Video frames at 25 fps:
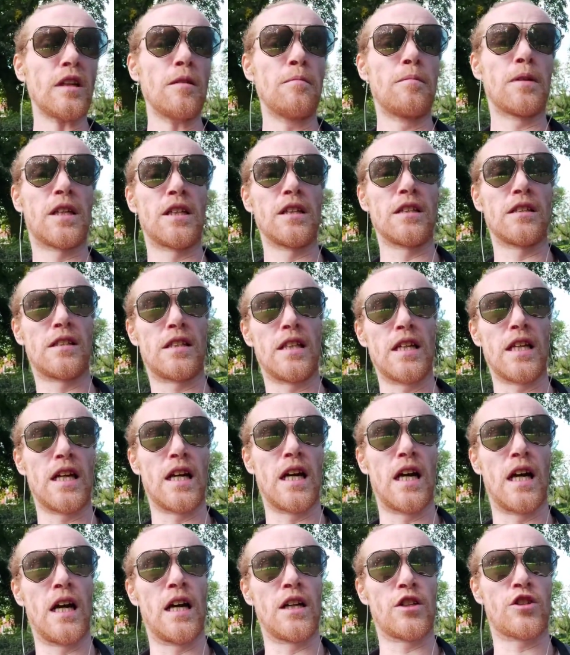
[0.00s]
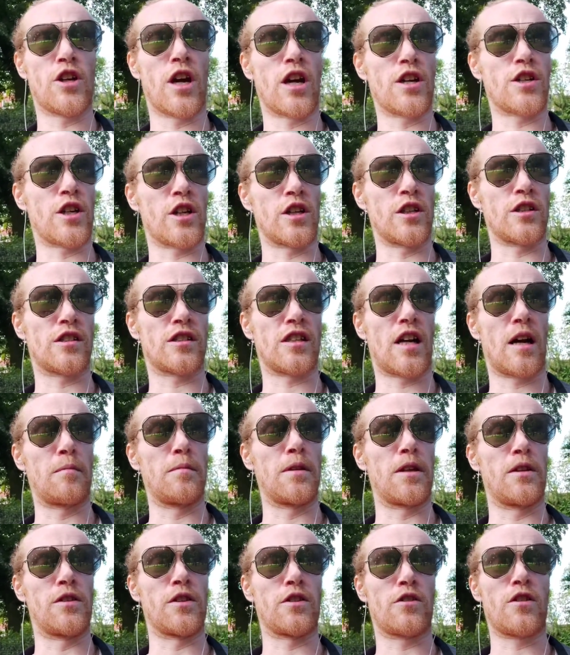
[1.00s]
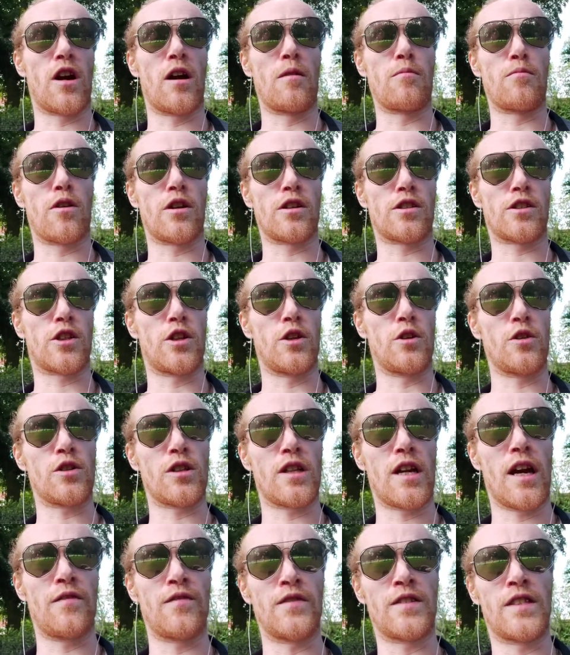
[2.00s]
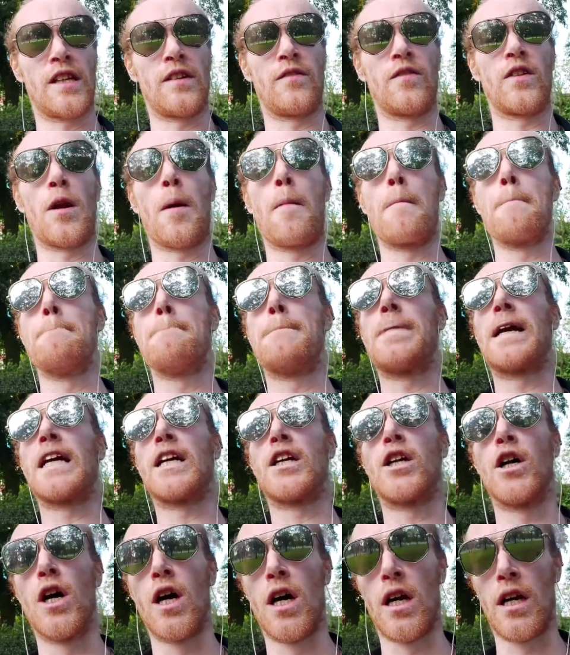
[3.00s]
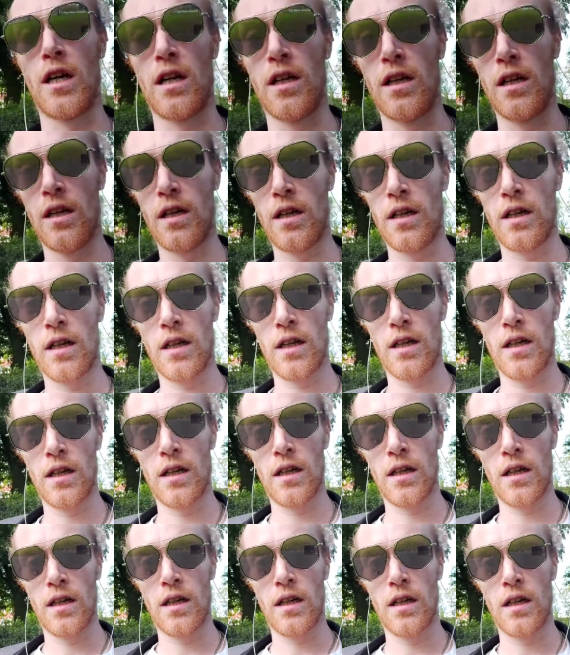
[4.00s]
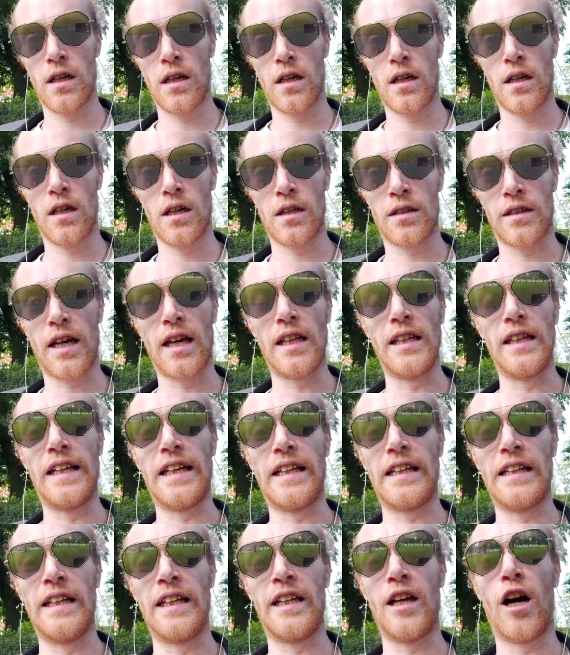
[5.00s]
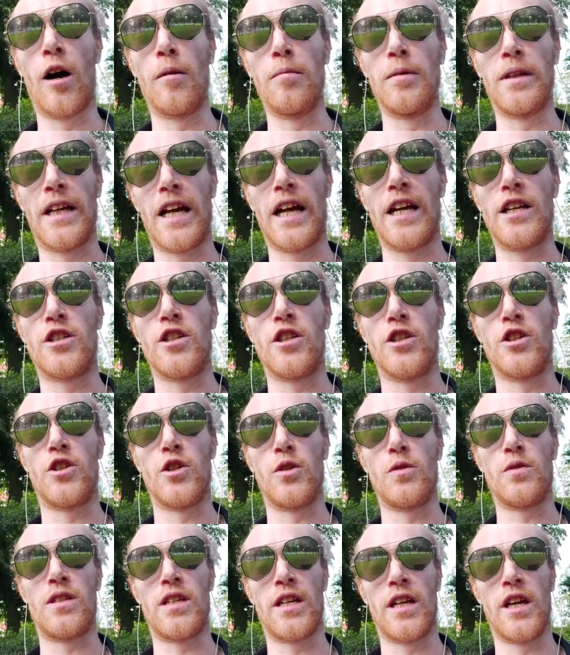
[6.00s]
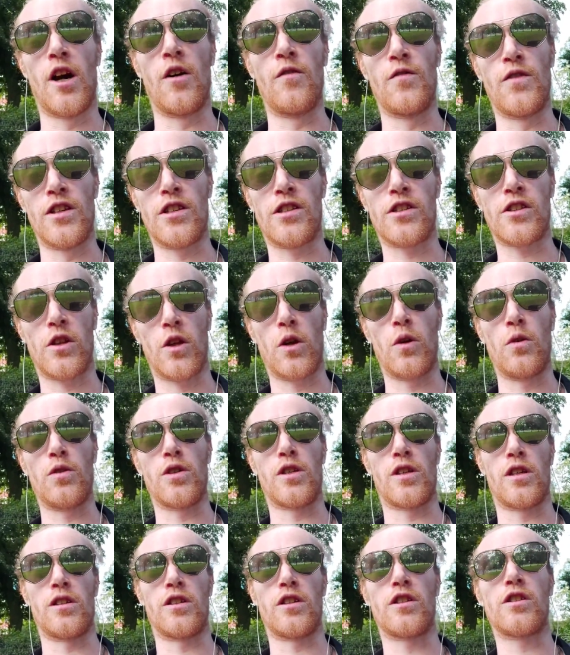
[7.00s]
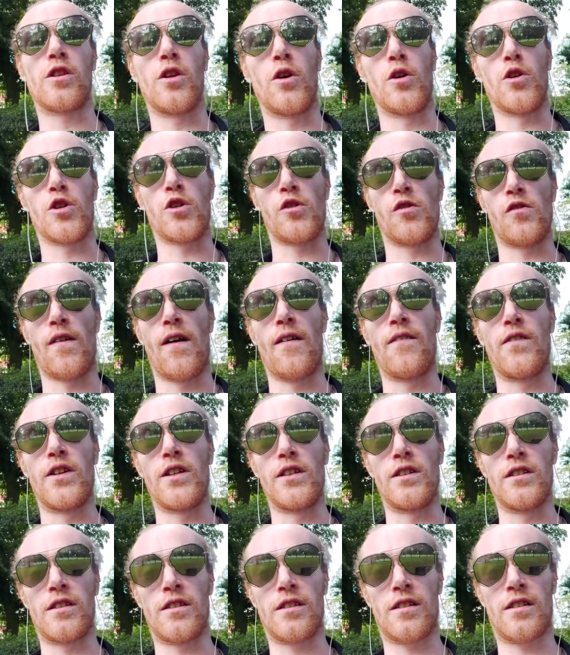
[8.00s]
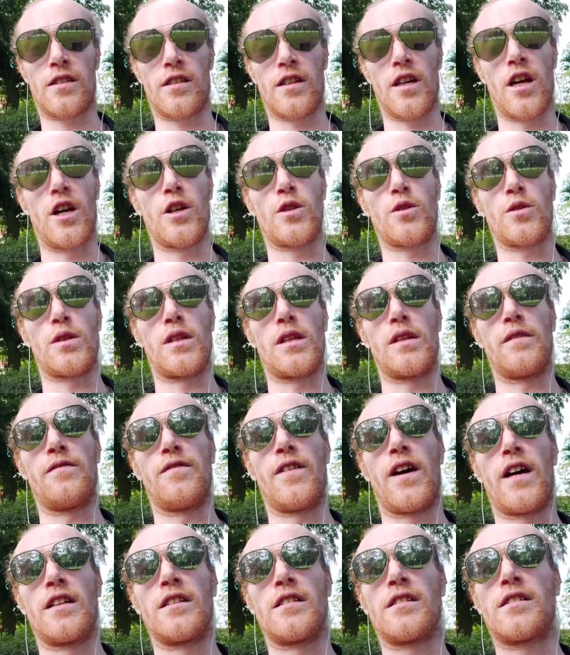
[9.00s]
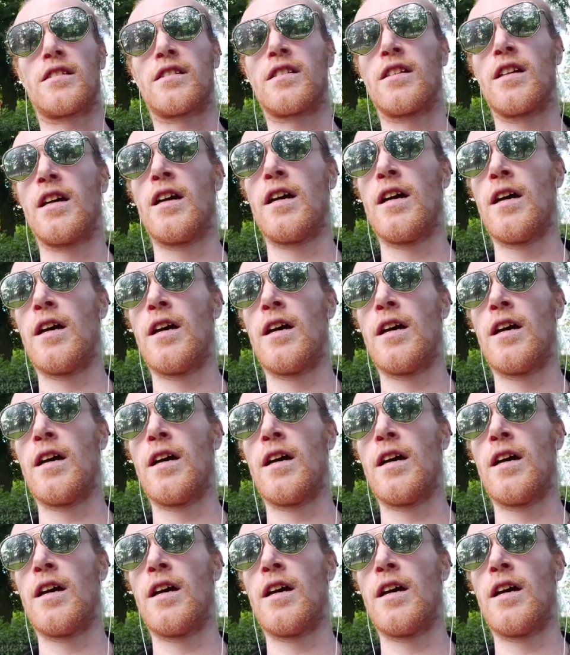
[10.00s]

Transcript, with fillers: because the uh, Cheshire Constabulary and the Crown Prosecution haven't even begun their legally obligated duty of disclosure, disclosure of evidence uh, to the defence.